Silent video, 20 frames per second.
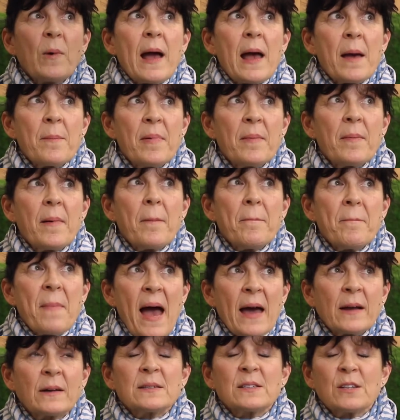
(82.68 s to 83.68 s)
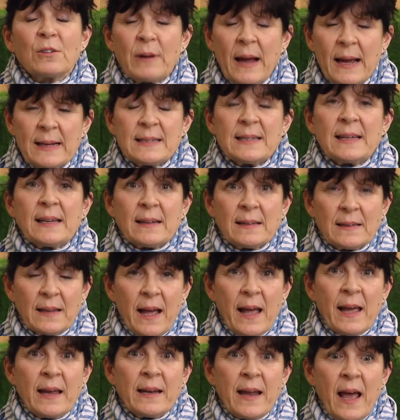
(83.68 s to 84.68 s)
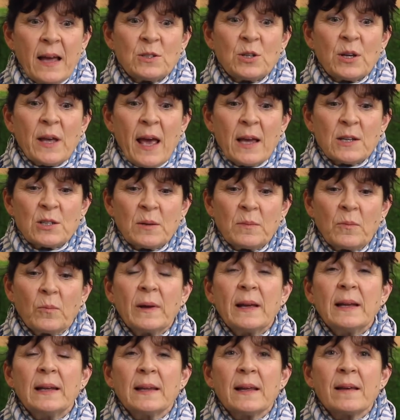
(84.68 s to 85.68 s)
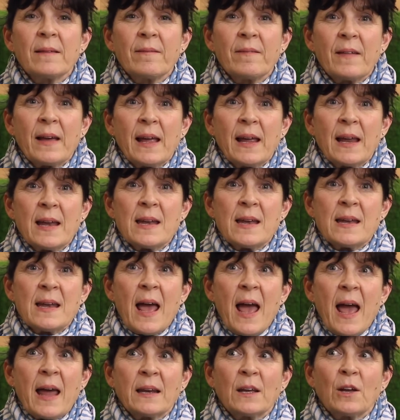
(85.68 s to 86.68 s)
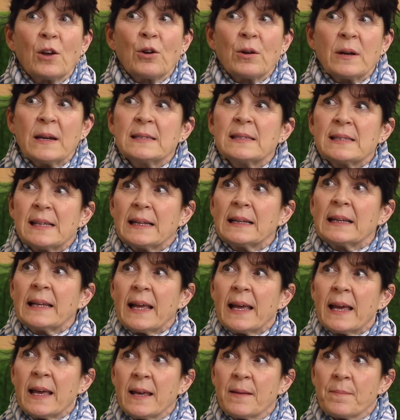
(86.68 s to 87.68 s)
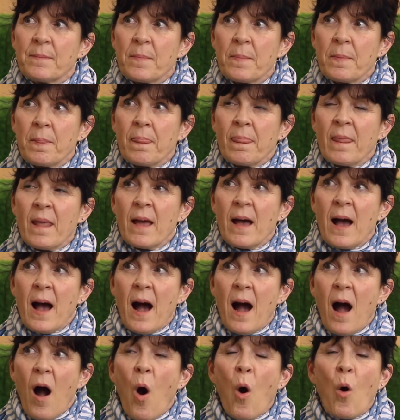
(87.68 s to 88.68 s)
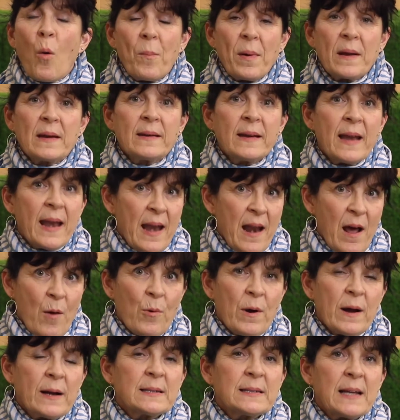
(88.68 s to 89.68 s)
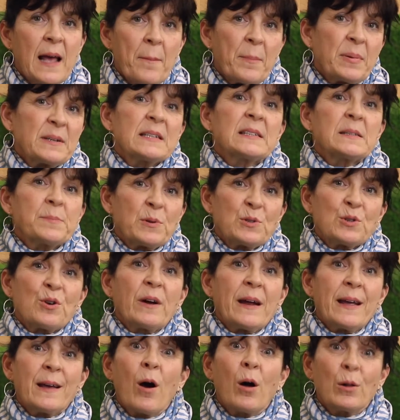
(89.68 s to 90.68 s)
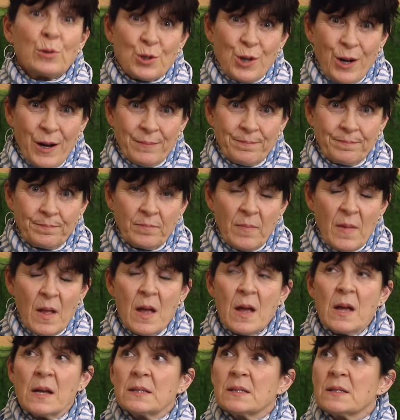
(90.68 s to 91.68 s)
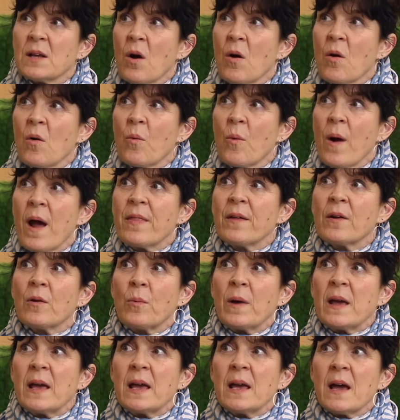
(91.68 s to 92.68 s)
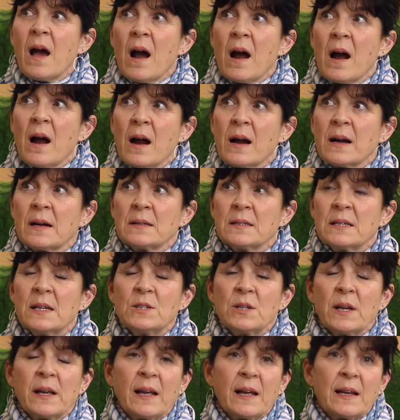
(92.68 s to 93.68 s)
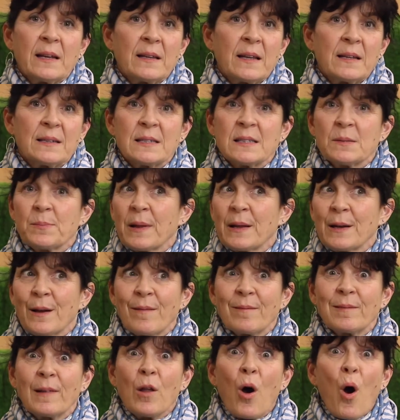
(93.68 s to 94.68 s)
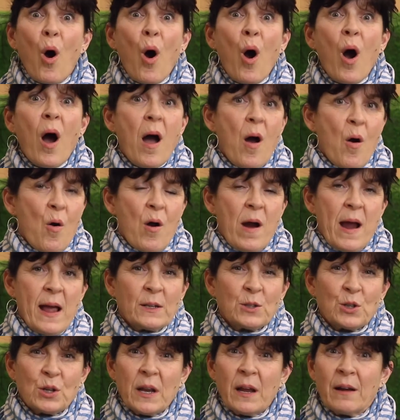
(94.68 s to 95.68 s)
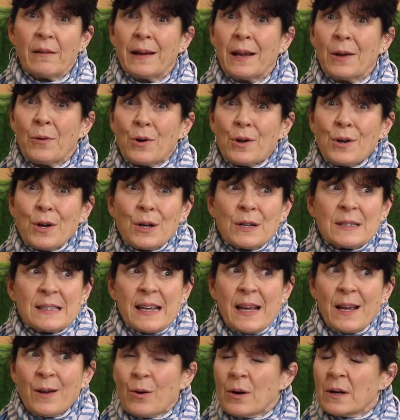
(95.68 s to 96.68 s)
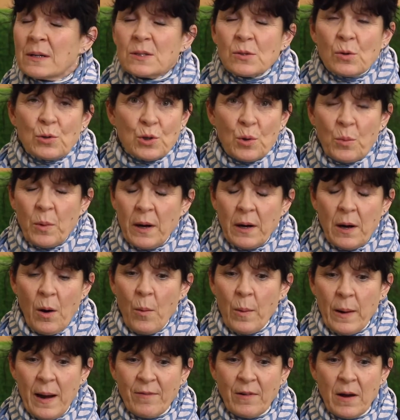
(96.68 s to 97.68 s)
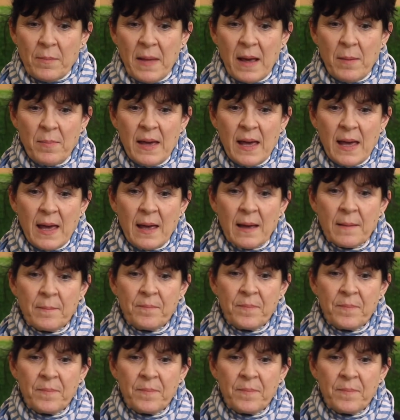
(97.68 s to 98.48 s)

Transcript: web matters a great deal in education. We live in an increasingly open, networked, and participatory culture. So whether we are teaching in the discipline of law or engineering or nursing or social work or whatever it may be,